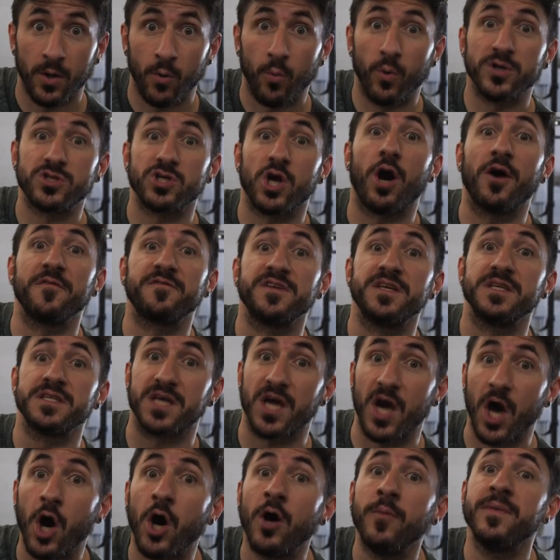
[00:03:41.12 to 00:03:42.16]
which often
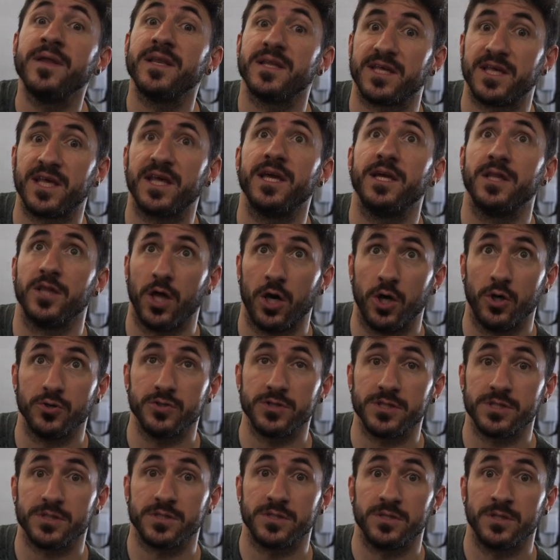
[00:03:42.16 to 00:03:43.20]
come in
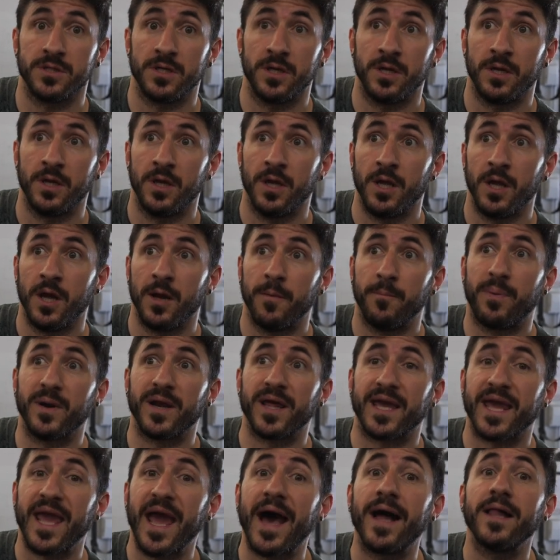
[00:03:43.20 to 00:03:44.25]
kilos,
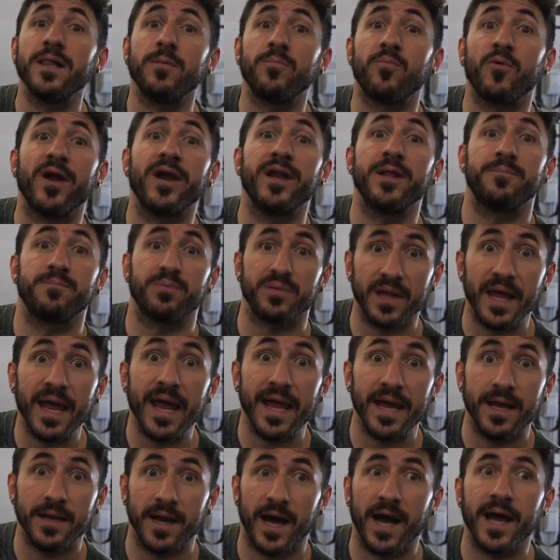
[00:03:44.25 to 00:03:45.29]
but a calibrated
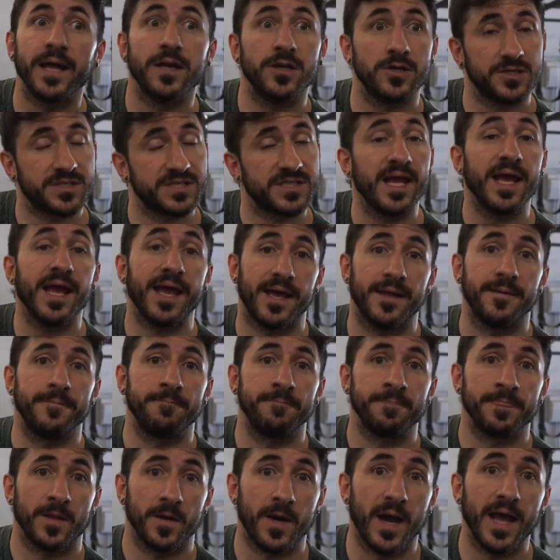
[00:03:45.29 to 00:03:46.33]
plate, I understand,
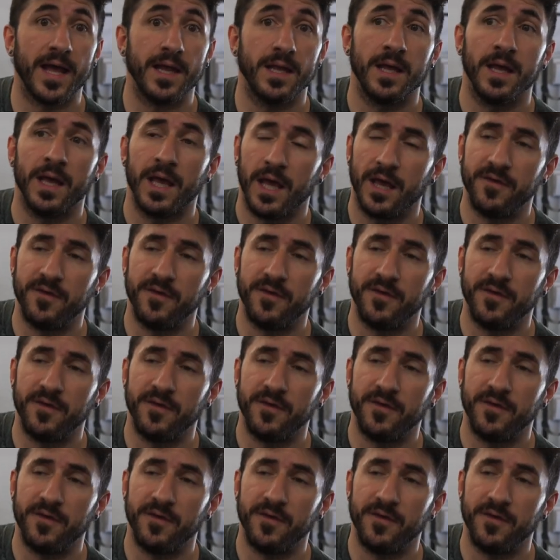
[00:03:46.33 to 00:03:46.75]
right?